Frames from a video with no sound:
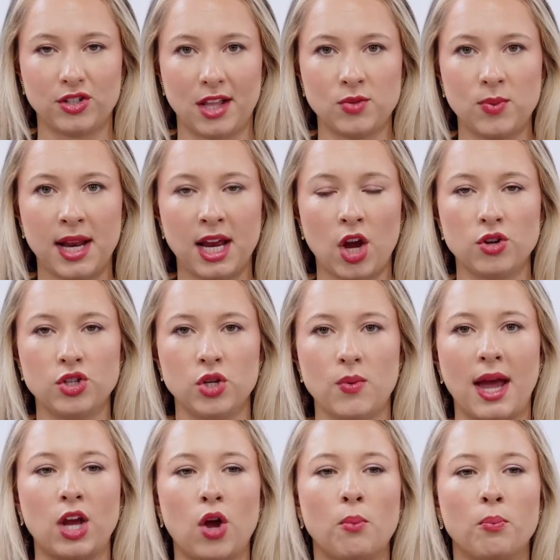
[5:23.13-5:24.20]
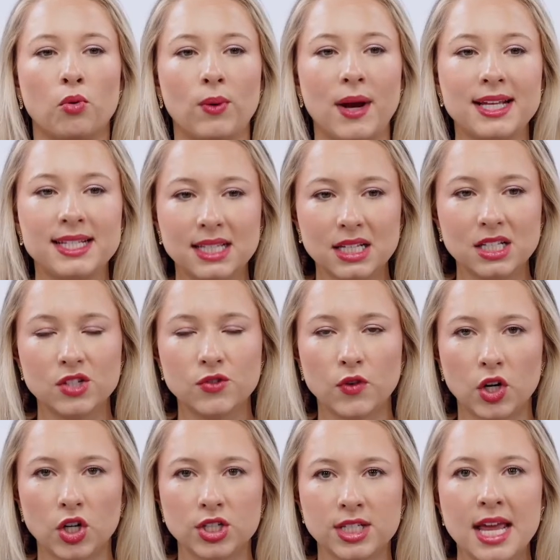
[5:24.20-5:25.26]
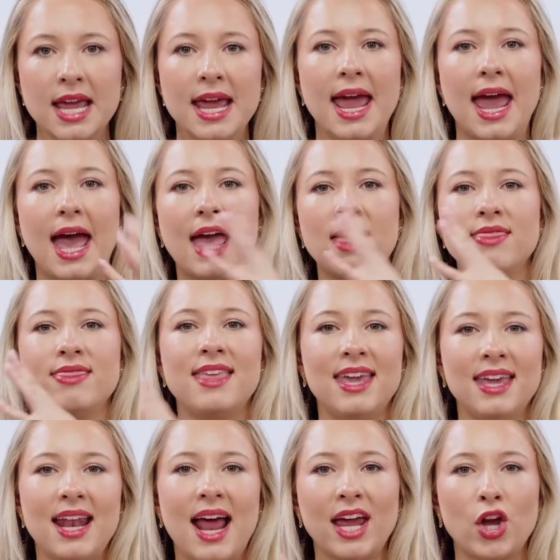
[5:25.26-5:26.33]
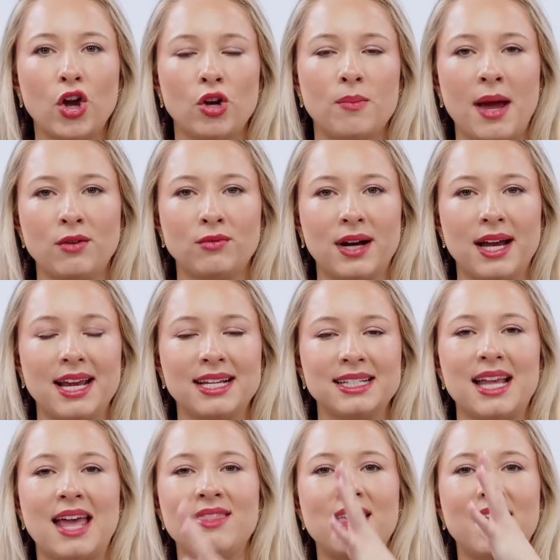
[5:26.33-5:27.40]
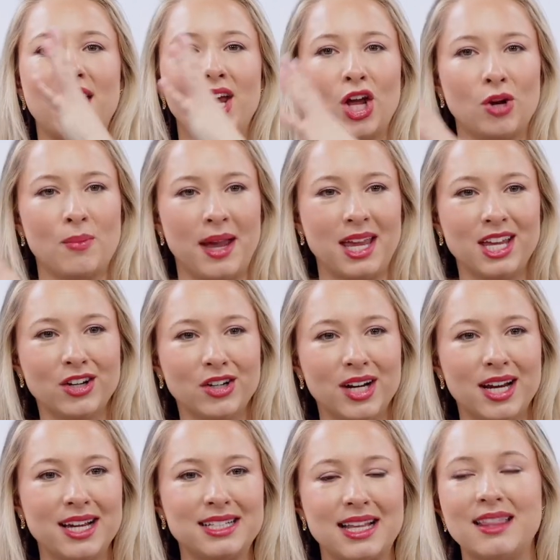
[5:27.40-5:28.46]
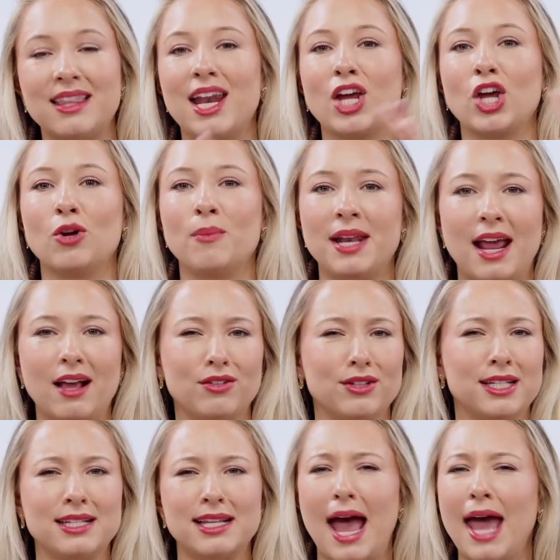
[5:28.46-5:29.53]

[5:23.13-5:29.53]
That's what I go to. I go bracelets first, and then I go to my rings, and then I go to my earrings, and then I go to my necklaces.